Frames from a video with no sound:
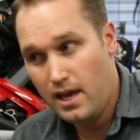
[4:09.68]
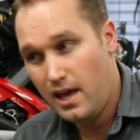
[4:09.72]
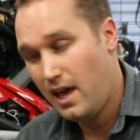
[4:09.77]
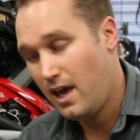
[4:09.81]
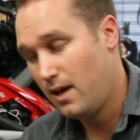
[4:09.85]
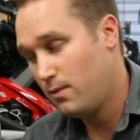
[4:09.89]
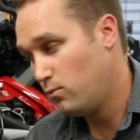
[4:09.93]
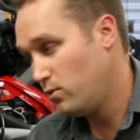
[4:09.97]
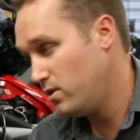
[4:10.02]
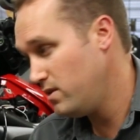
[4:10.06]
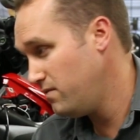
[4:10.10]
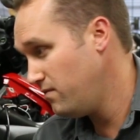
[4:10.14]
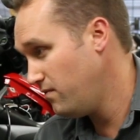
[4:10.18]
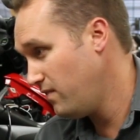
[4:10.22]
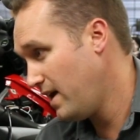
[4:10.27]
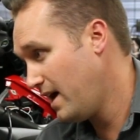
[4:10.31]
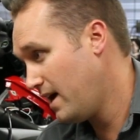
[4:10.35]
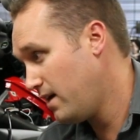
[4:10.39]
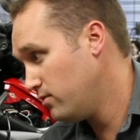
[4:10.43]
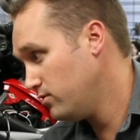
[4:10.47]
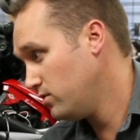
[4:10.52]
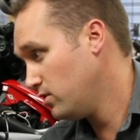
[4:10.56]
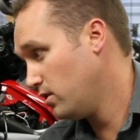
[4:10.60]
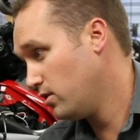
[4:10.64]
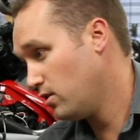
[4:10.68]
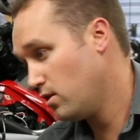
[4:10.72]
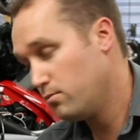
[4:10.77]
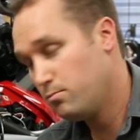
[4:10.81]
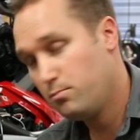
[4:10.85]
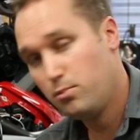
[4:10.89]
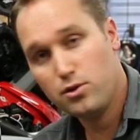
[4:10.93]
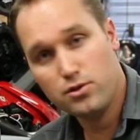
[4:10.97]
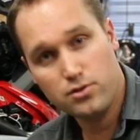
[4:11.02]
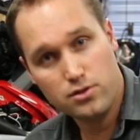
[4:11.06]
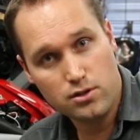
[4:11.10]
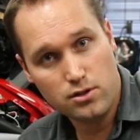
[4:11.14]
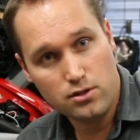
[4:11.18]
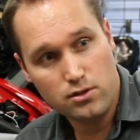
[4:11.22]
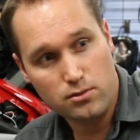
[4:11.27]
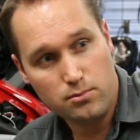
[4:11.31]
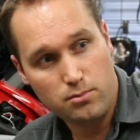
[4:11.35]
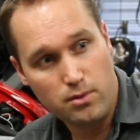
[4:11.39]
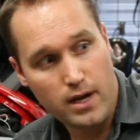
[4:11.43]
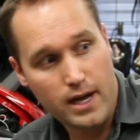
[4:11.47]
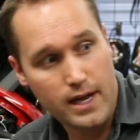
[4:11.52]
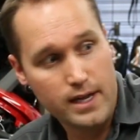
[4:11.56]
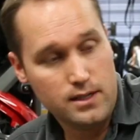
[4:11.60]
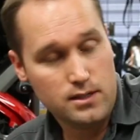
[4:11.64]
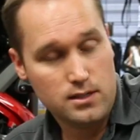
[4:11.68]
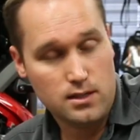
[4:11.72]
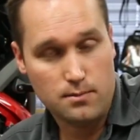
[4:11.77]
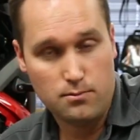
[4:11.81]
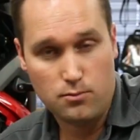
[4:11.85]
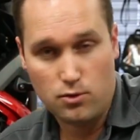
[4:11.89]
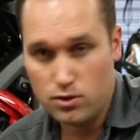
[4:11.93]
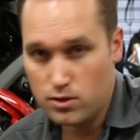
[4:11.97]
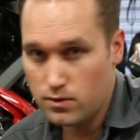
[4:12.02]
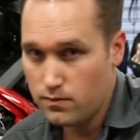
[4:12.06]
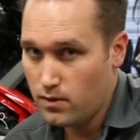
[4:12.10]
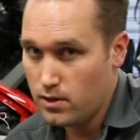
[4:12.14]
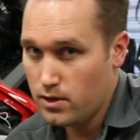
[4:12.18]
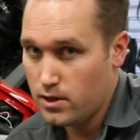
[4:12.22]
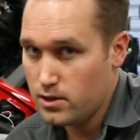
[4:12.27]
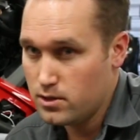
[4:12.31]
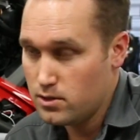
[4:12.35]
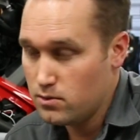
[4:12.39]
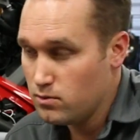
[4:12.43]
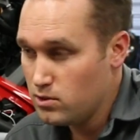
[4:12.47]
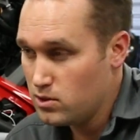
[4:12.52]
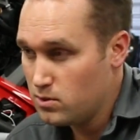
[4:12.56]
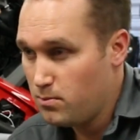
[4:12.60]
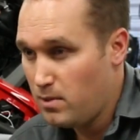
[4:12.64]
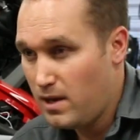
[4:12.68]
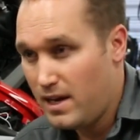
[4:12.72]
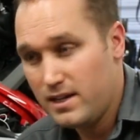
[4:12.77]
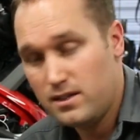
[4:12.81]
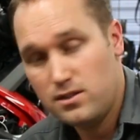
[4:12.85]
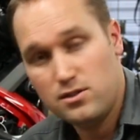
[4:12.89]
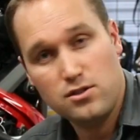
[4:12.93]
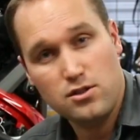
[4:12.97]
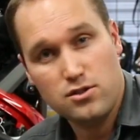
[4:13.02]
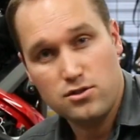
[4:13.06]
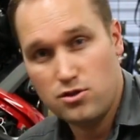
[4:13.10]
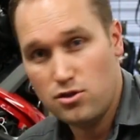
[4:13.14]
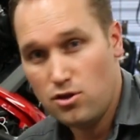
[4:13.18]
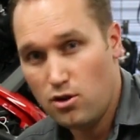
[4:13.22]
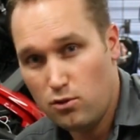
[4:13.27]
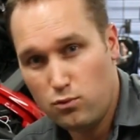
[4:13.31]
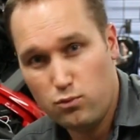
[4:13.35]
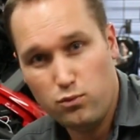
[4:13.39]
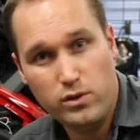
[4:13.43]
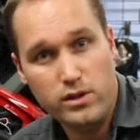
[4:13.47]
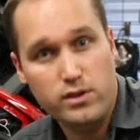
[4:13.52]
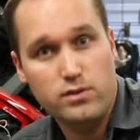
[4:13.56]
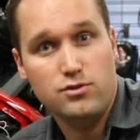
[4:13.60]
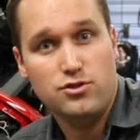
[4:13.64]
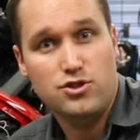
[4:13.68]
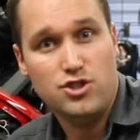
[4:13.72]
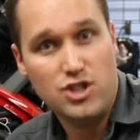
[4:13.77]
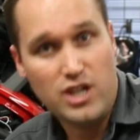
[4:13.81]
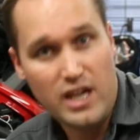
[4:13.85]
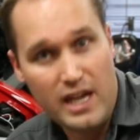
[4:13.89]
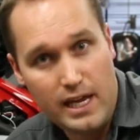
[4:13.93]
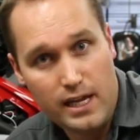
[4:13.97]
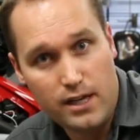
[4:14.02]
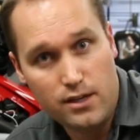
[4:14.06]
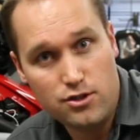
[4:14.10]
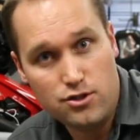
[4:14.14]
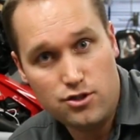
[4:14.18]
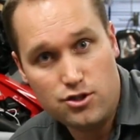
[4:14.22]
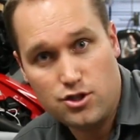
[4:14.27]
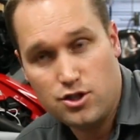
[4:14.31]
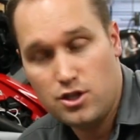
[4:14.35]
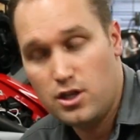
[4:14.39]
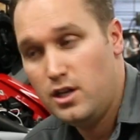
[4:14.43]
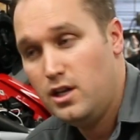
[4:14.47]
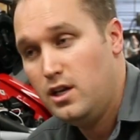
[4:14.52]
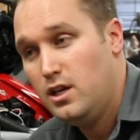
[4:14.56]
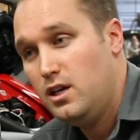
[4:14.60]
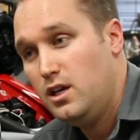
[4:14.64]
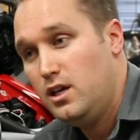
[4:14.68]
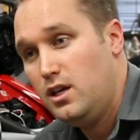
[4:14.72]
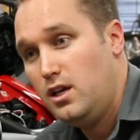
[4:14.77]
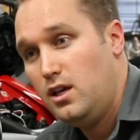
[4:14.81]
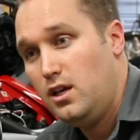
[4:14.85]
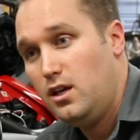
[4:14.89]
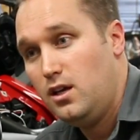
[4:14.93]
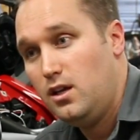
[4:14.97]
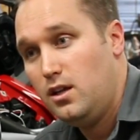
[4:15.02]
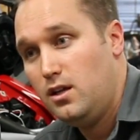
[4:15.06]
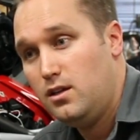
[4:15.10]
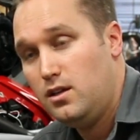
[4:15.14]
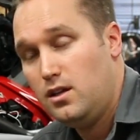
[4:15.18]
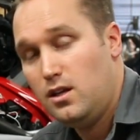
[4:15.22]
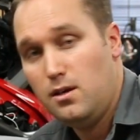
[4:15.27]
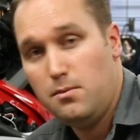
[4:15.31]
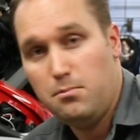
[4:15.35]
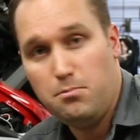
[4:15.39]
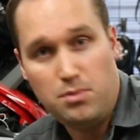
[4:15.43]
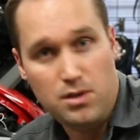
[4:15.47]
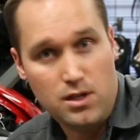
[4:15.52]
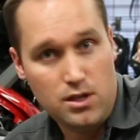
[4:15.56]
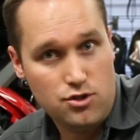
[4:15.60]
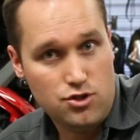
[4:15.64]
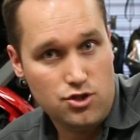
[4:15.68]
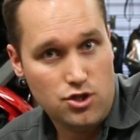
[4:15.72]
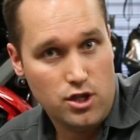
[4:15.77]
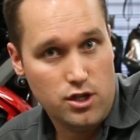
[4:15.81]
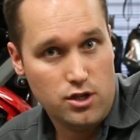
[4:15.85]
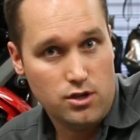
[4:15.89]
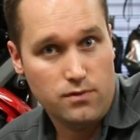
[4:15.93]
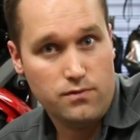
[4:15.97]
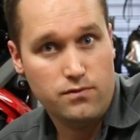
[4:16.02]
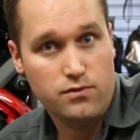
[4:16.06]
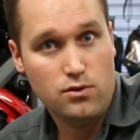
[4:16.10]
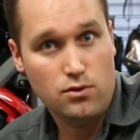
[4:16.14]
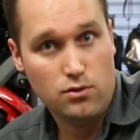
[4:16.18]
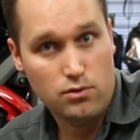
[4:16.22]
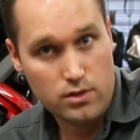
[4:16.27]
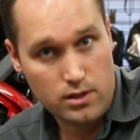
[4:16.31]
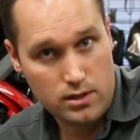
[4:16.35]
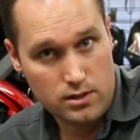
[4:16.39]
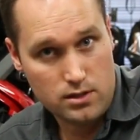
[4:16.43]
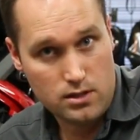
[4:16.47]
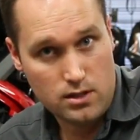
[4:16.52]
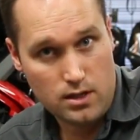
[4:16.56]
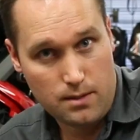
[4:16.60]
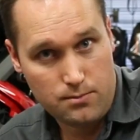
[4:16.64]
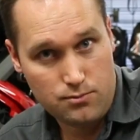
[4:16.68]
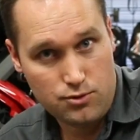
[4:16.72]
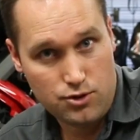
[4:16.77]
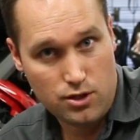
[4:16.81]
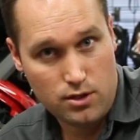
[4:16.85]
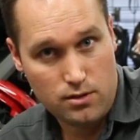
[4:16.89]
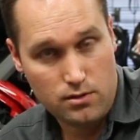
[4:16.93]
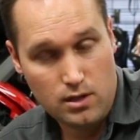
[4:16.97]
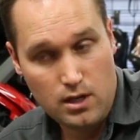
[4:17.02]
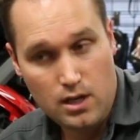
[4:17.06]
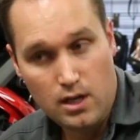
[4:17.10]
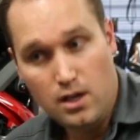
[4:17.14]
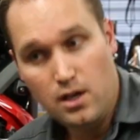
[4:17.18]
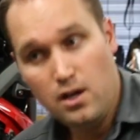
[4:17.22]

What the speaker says: And we found on our personal bikes and most of our customers' bikes, there's no real change in MPG or fuel consumption.